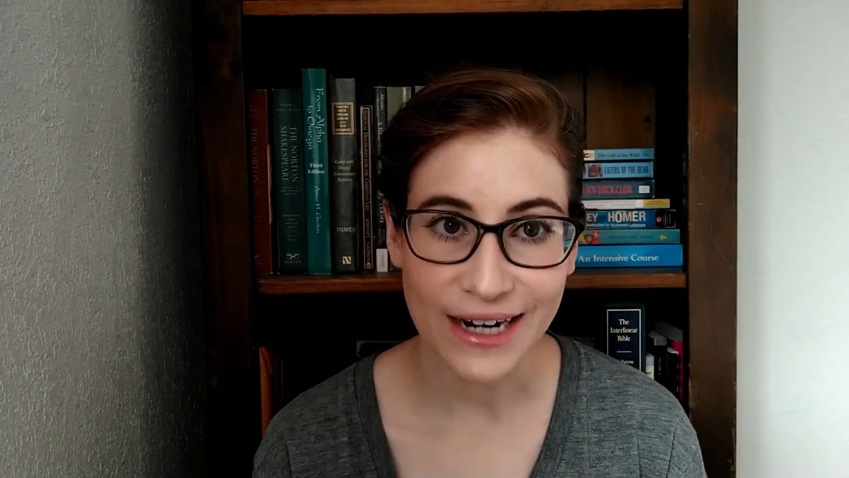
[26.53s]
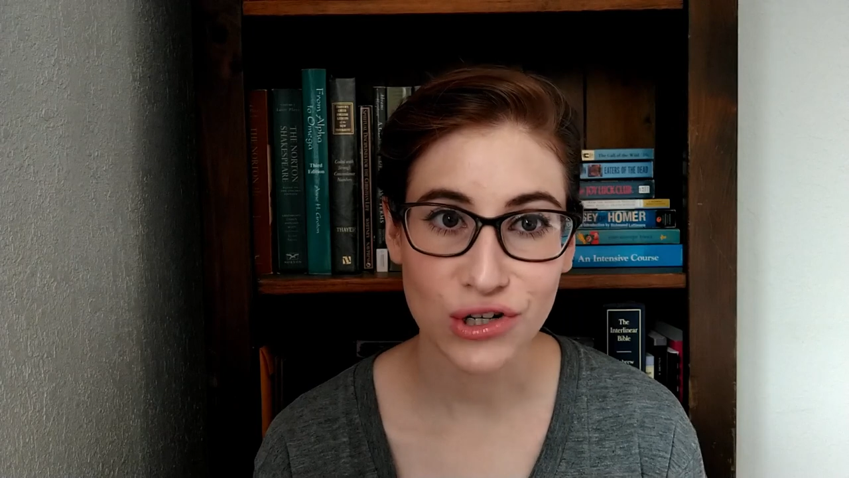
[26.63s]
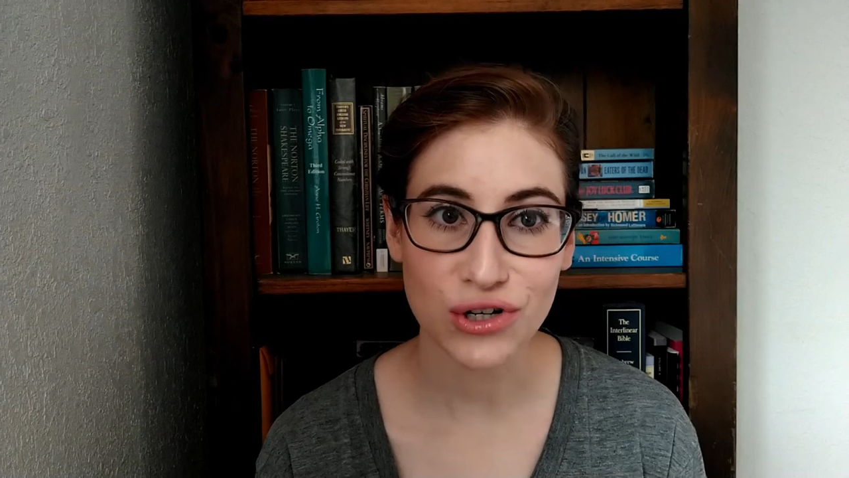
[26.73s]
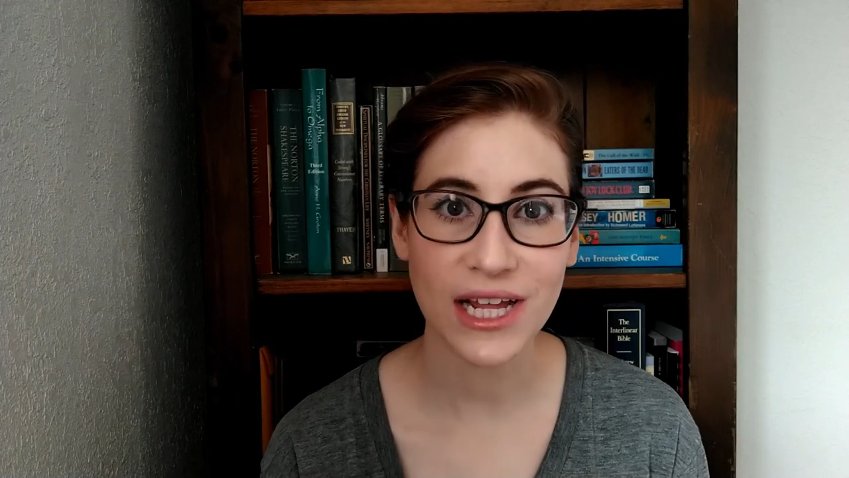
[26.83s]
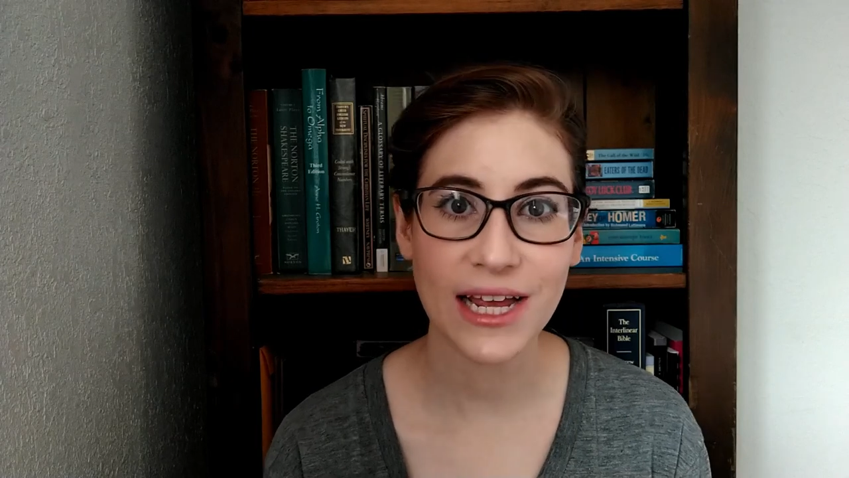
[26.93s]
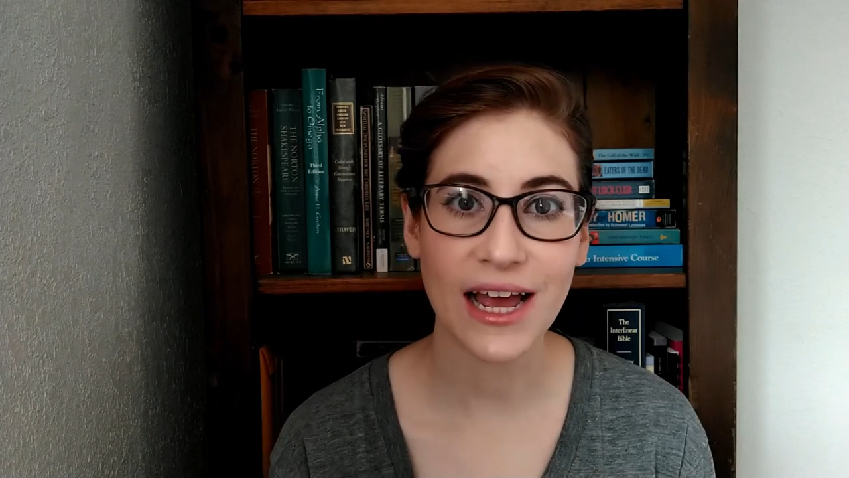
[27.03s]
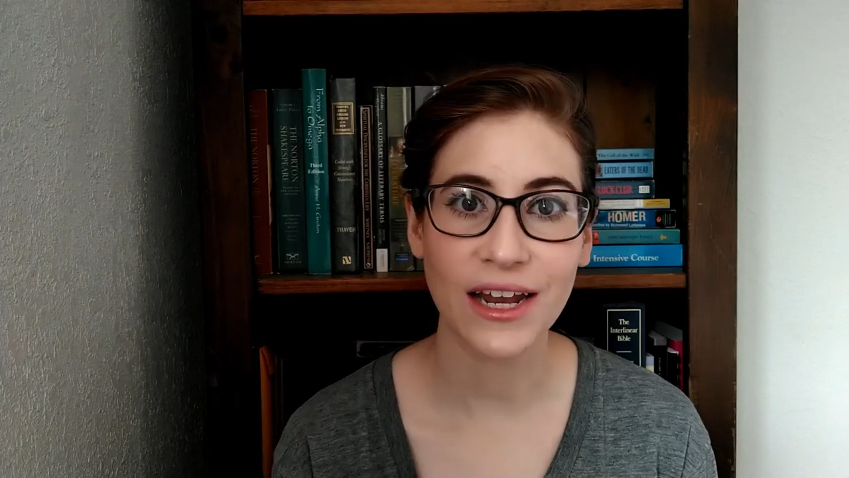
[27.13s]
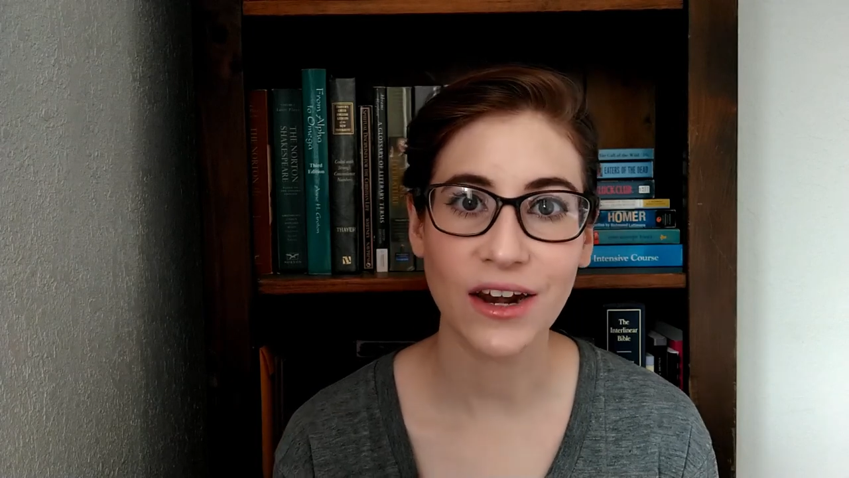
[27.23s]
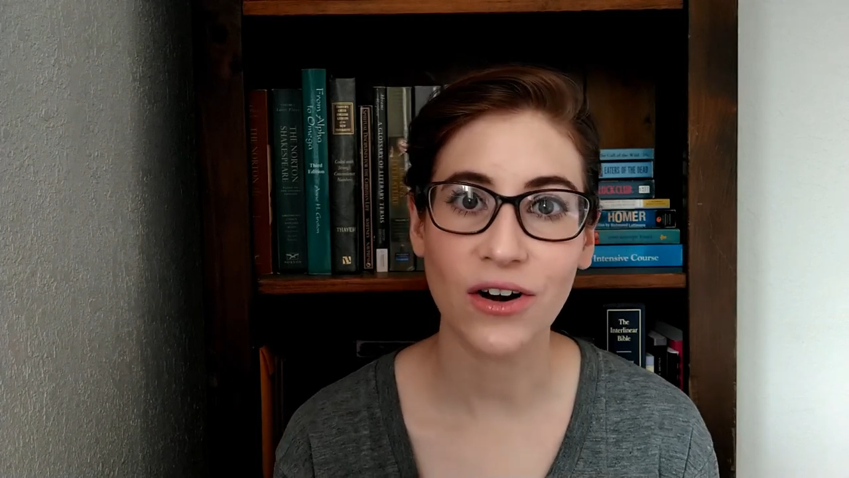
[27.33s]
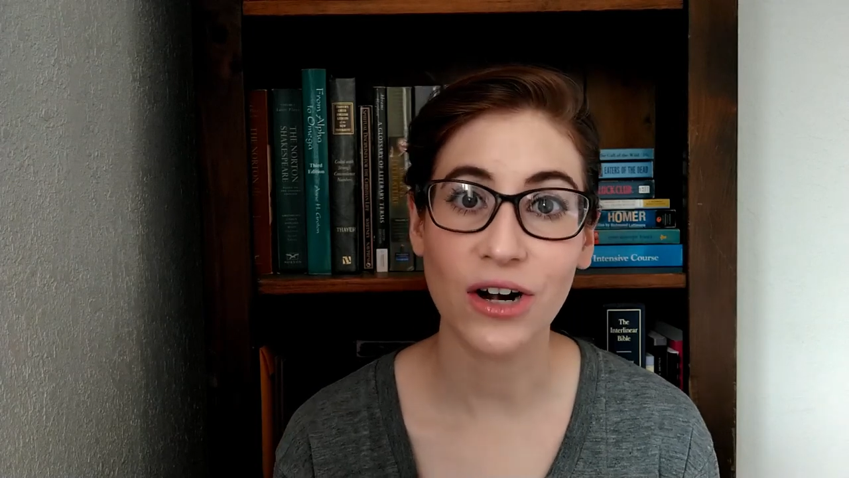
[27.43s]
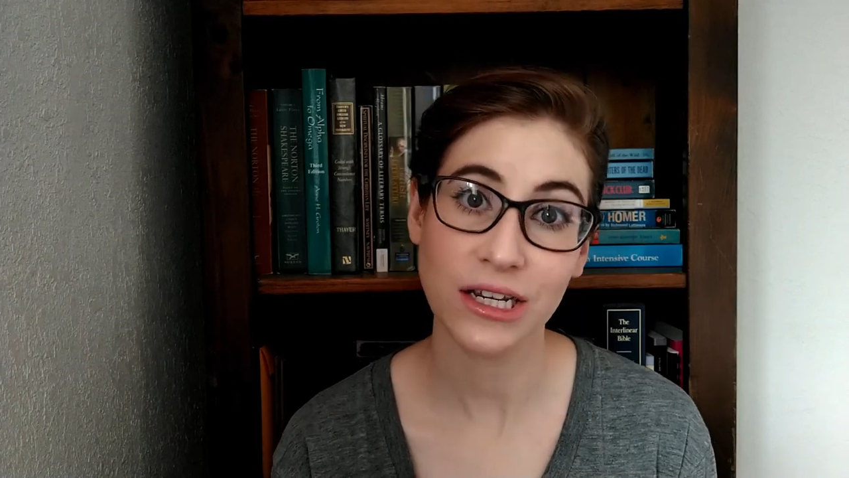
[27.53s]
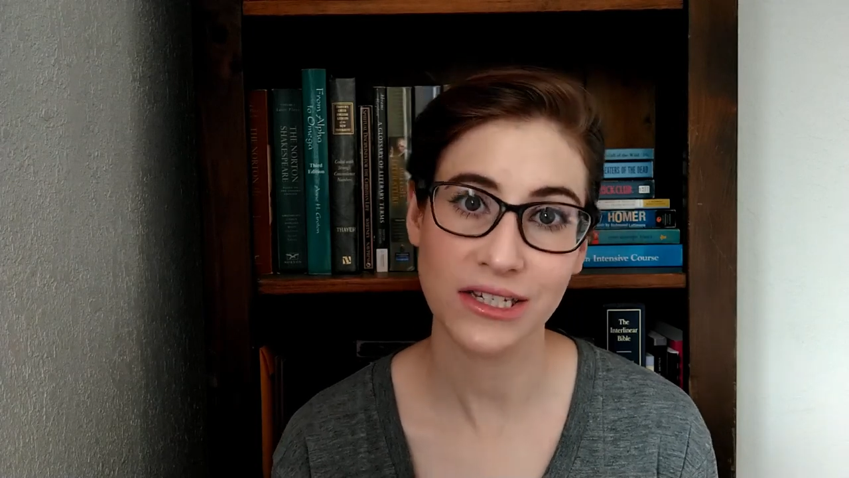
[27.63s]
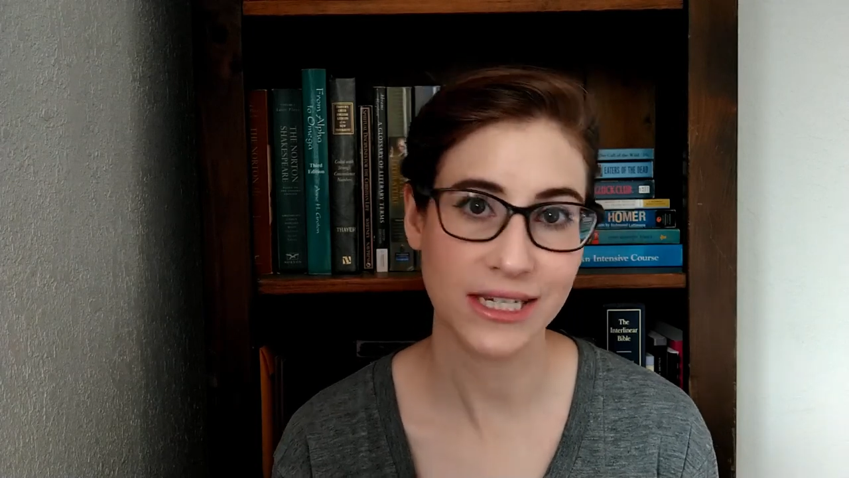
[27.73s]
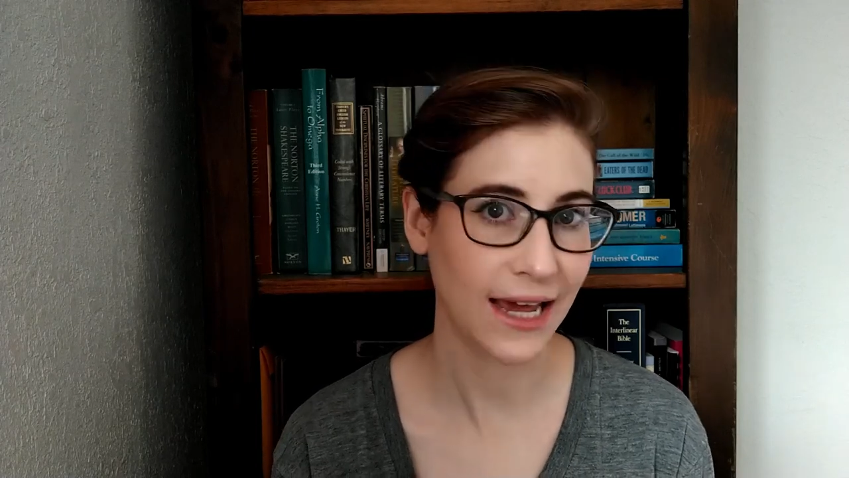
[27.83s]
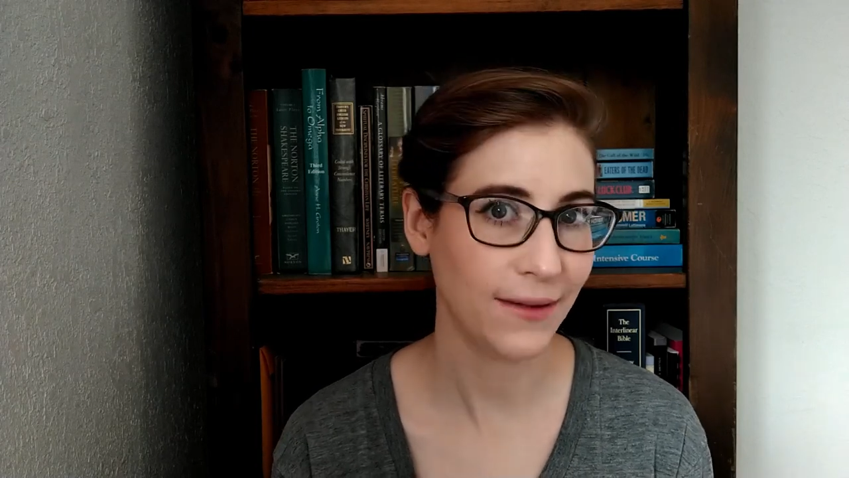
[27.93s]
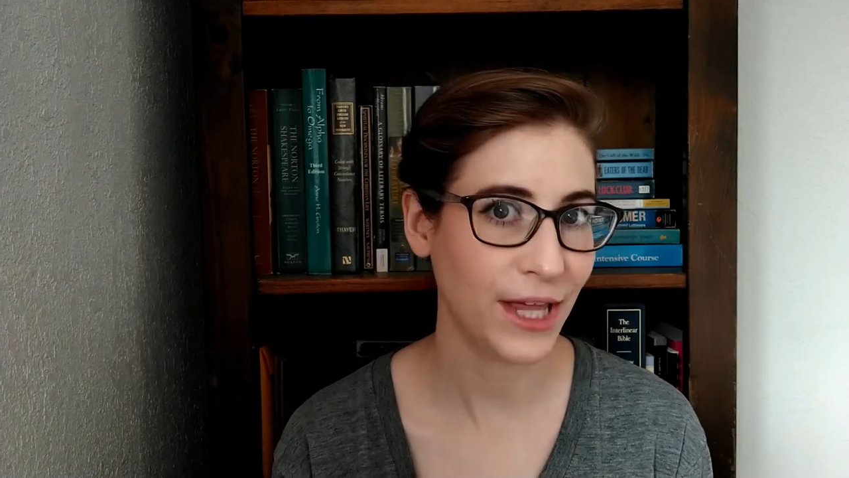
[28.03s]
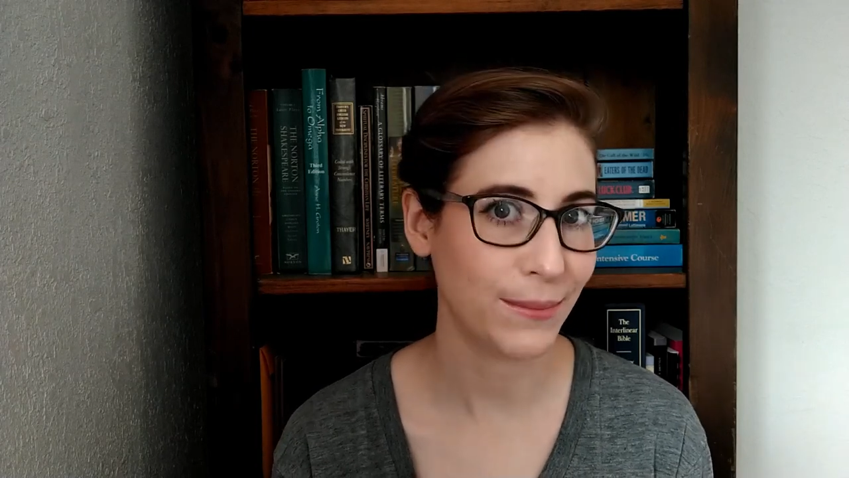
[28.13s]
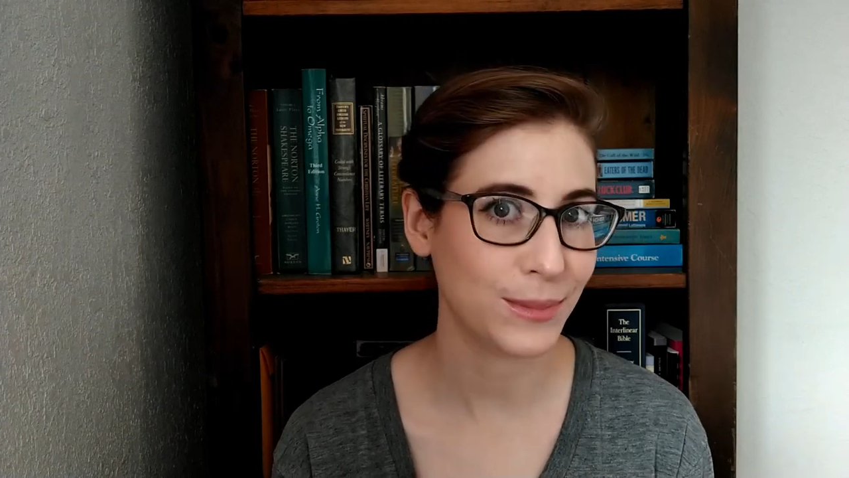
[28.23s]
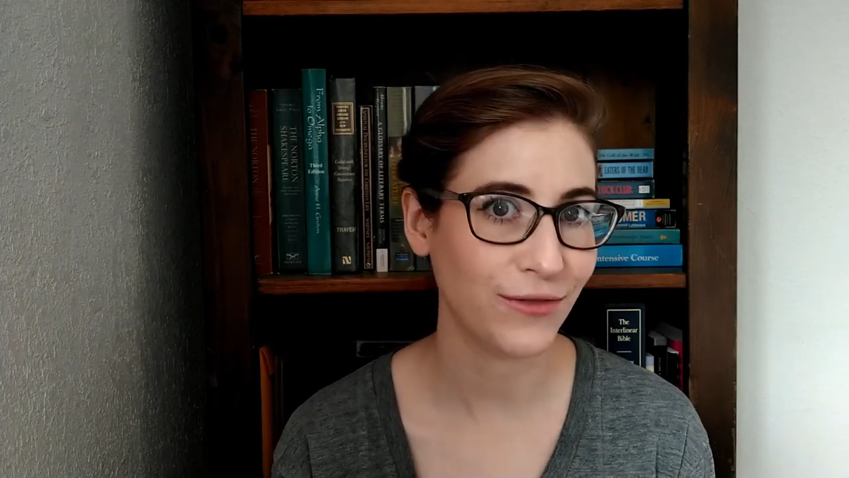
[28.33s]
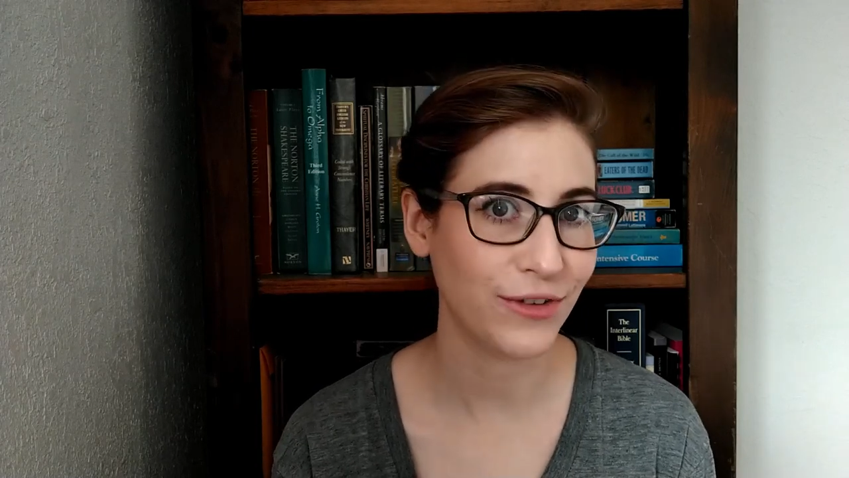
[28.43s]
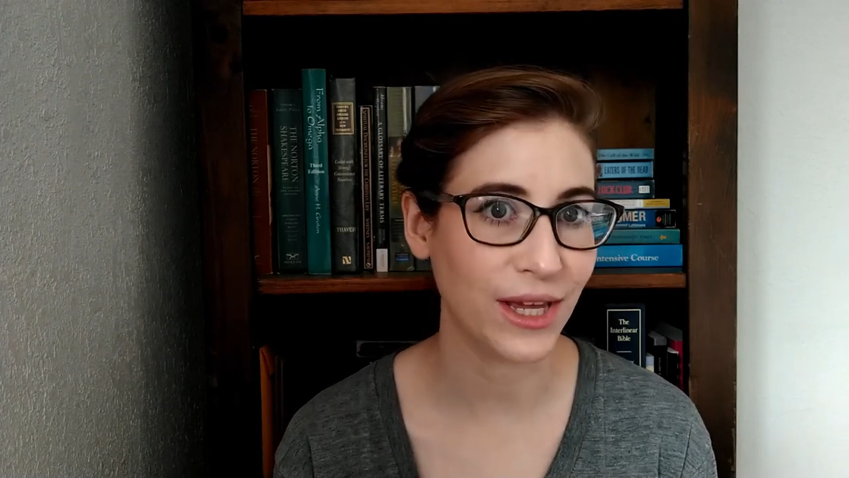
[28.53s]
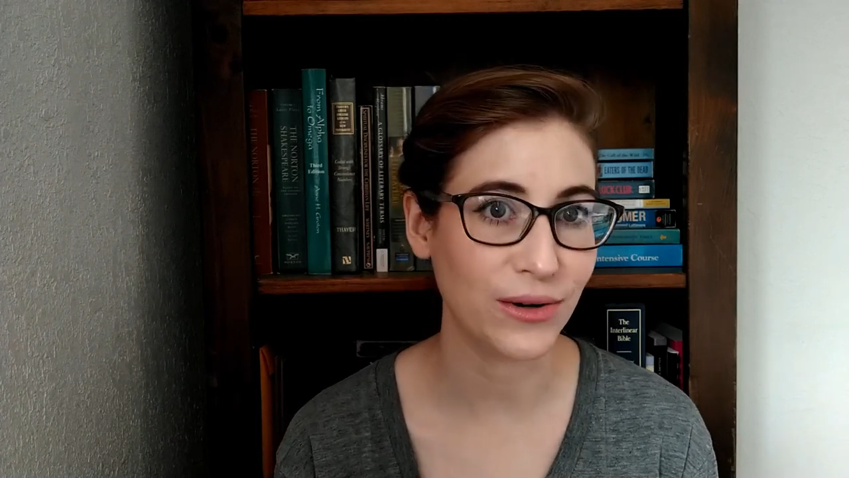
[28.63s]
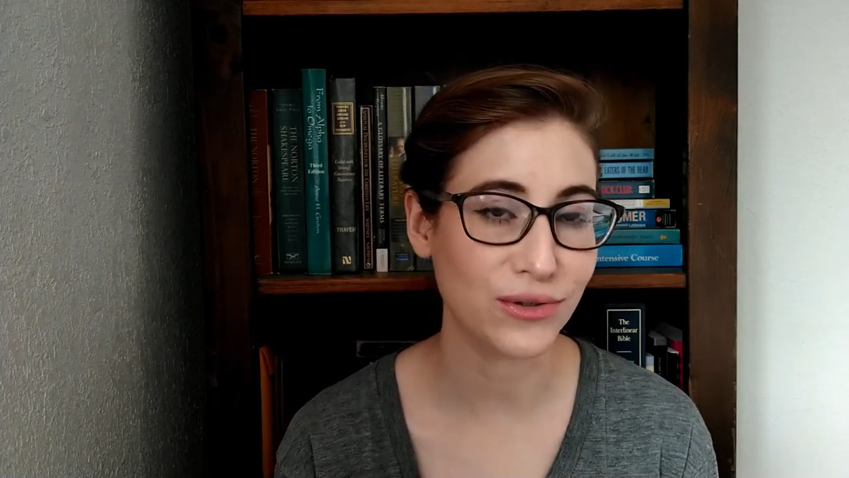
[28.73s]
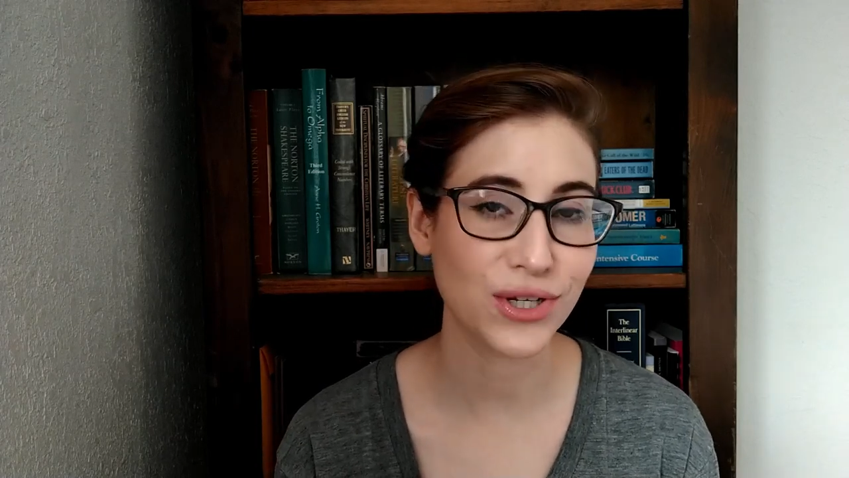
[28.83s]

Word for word: actually an art time-lapse video,